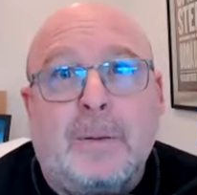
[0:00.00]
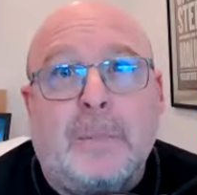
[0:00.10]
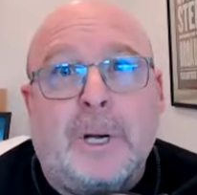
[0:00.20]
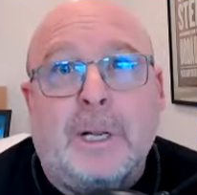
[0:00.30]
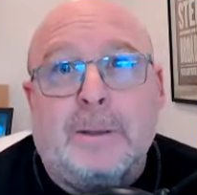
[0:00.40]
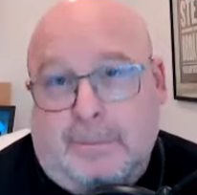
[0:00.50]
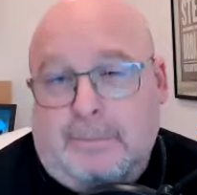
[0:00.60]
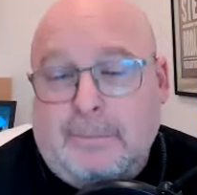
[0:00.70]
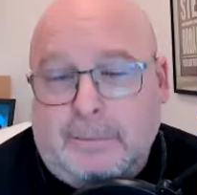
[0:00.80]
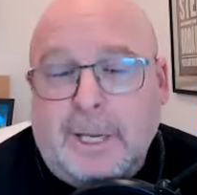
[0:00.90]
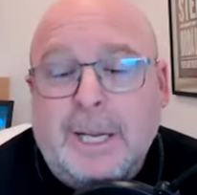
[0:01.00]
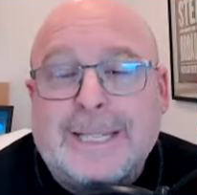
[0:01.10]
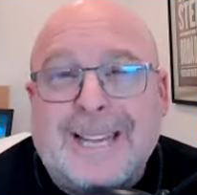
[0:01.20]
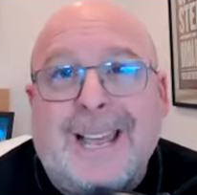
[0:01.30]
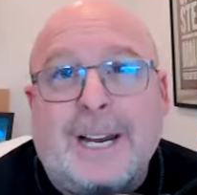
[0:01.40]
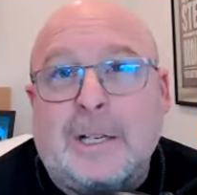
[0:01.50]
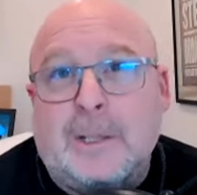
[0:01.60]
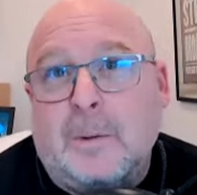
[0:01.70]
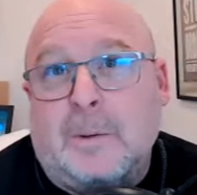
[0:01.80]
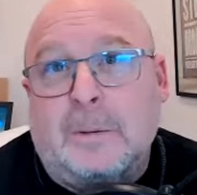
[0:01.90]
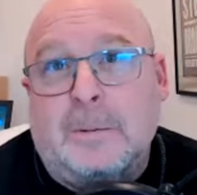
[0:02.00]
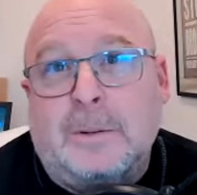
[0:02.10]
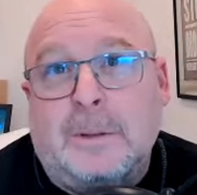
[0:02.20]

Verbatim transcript: but it, it's anecdotal.